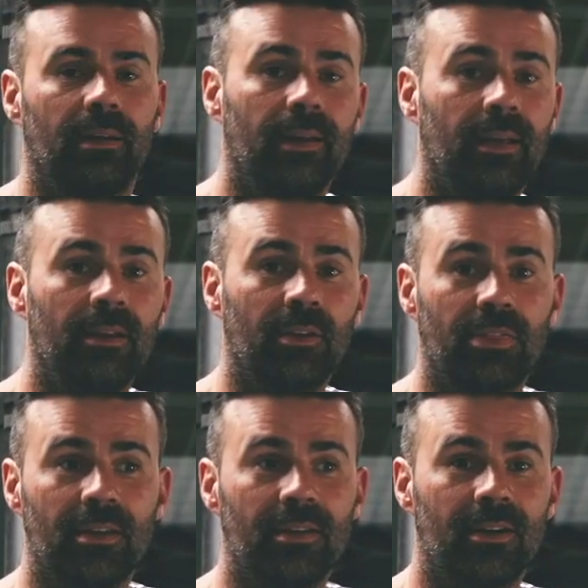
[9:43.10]
And I
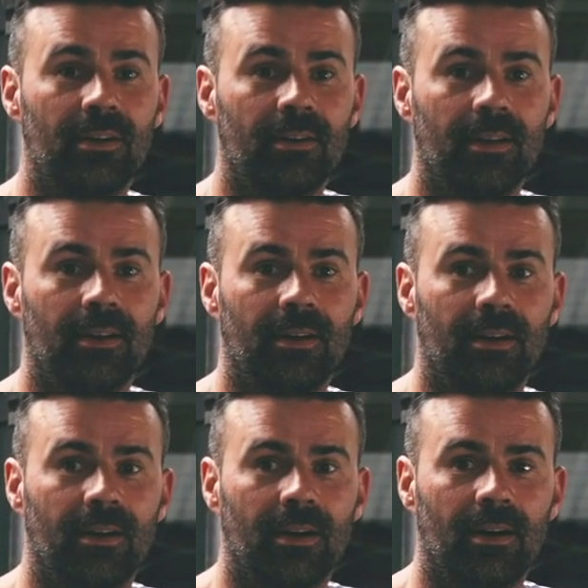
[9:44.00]
think,
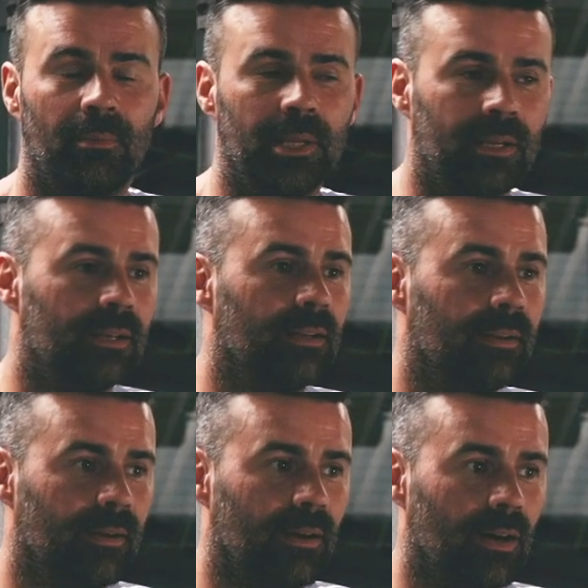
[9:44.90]
I
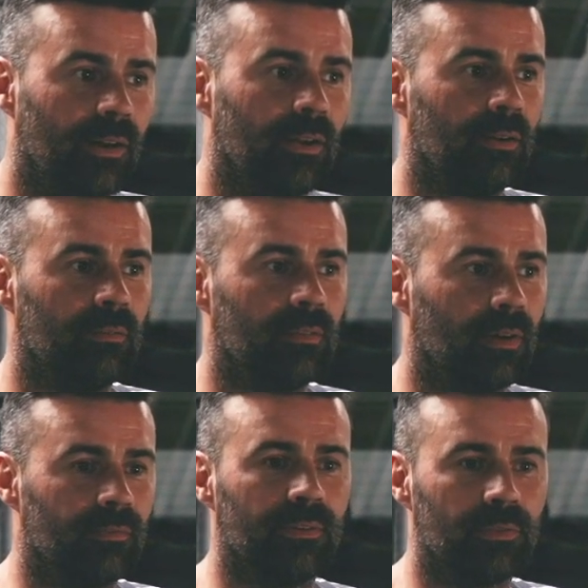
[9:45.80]
mean,
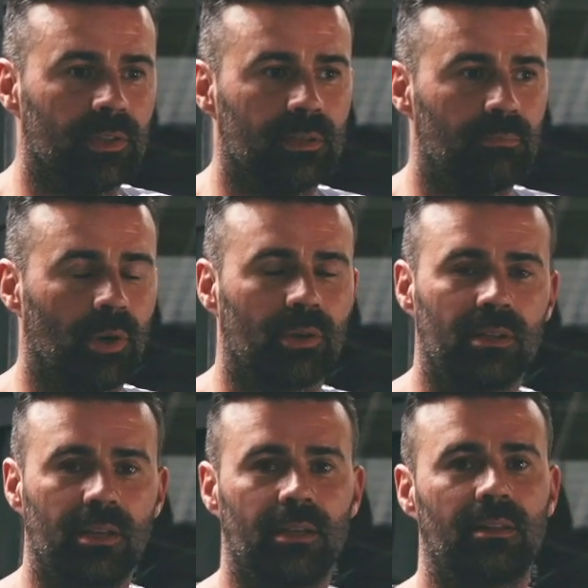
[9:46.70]
I've never really broken
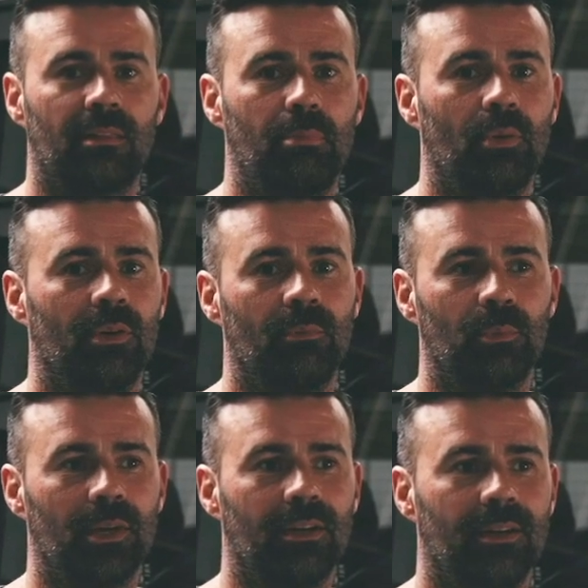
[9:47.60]
down to the point
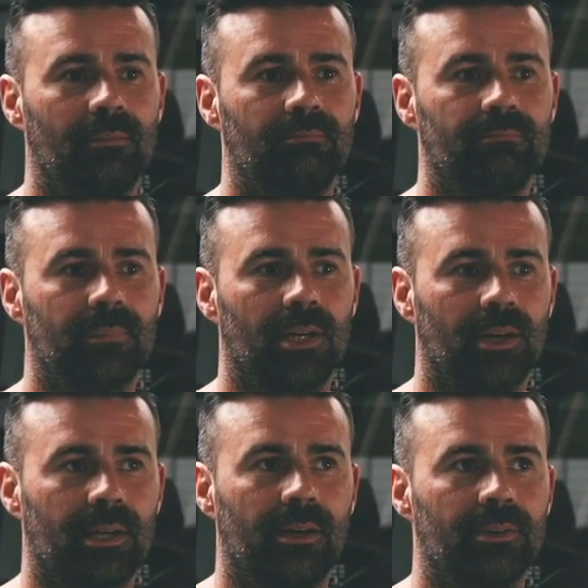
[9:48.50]
where
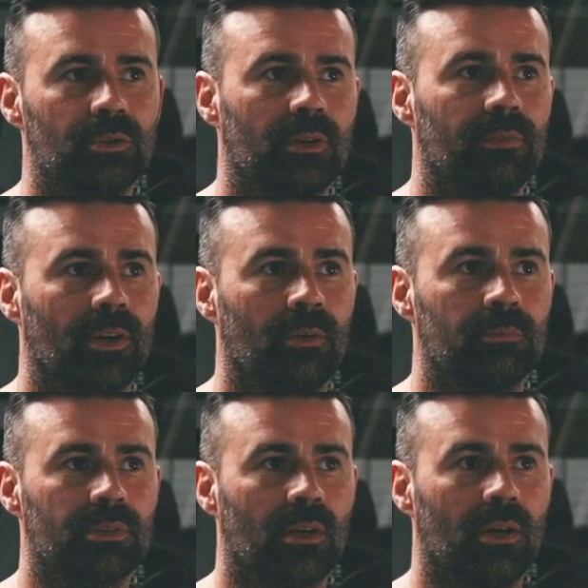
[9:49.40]
I can't drive home,
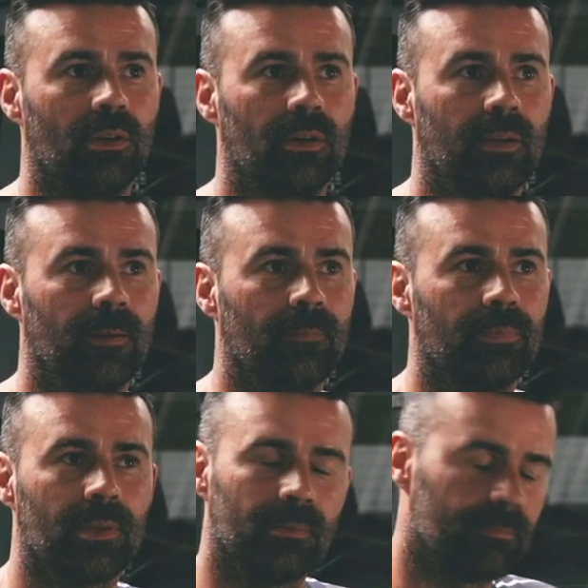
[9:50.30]
so
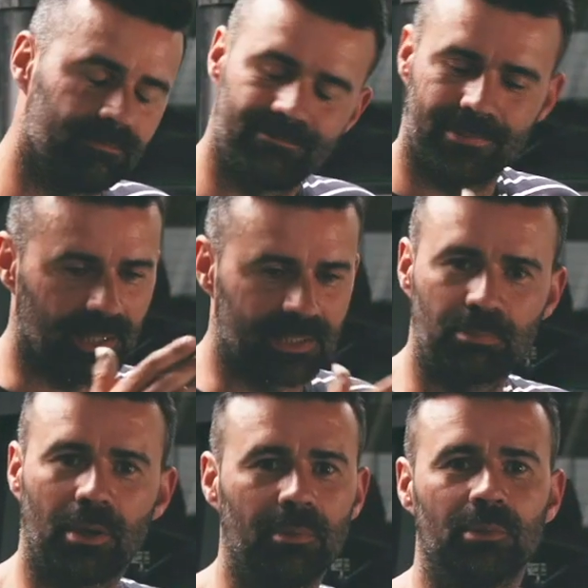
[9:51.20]
that's
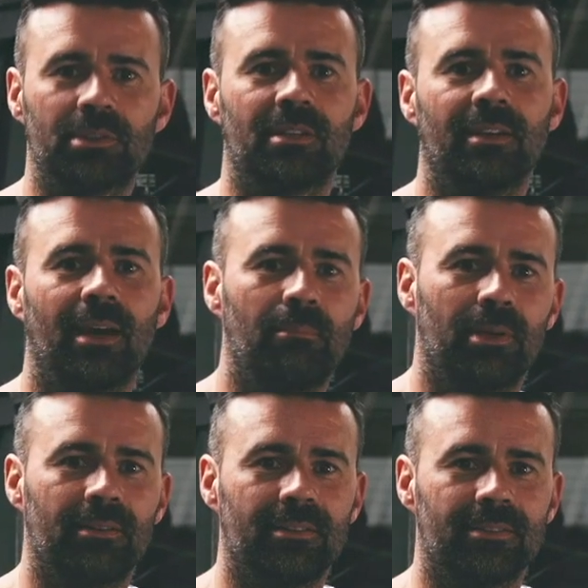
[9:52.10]
probably what's going to happen
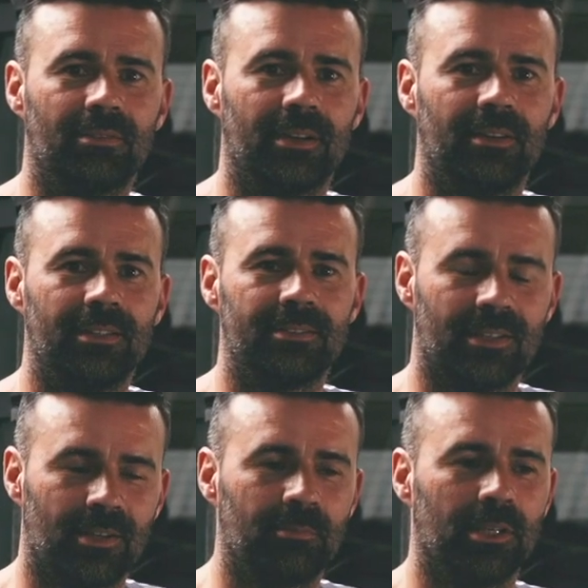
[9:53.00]
at this event, is
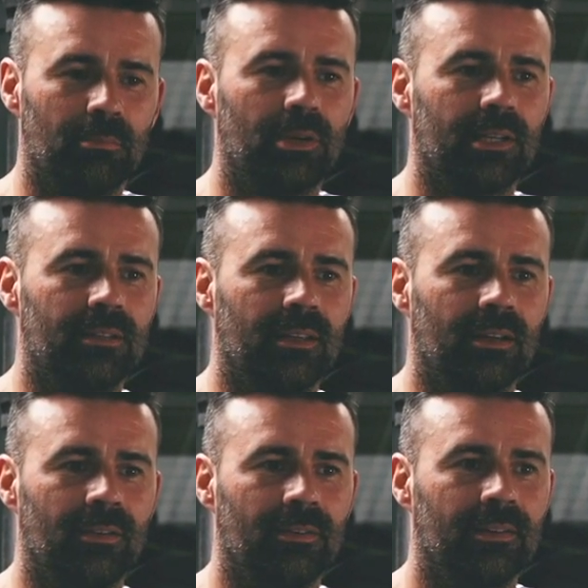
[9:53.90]
that I'm going to break
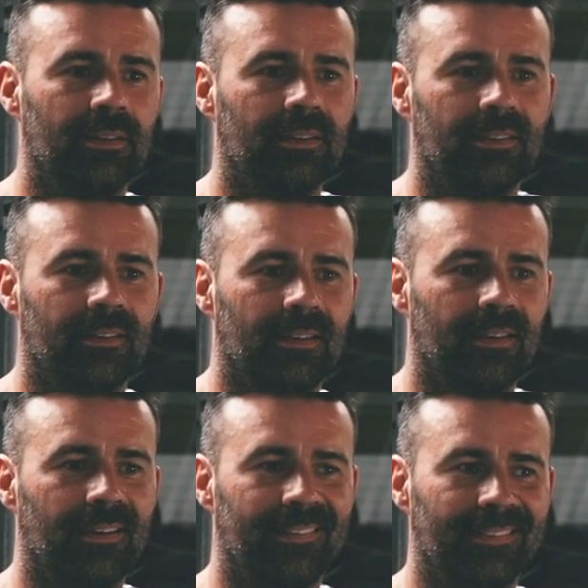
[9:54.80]
down,
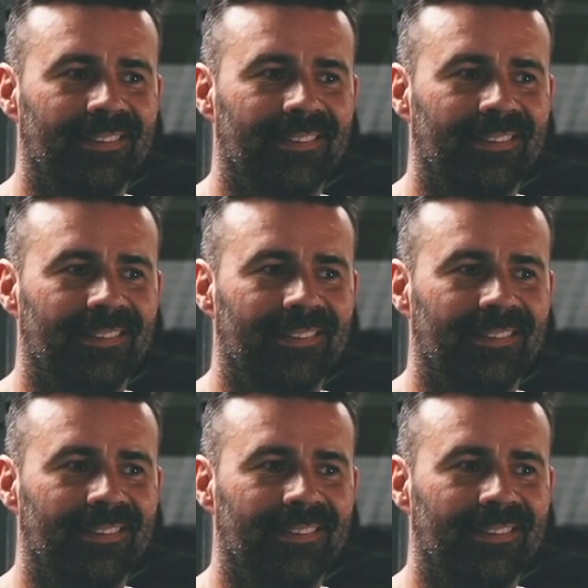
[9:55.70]
and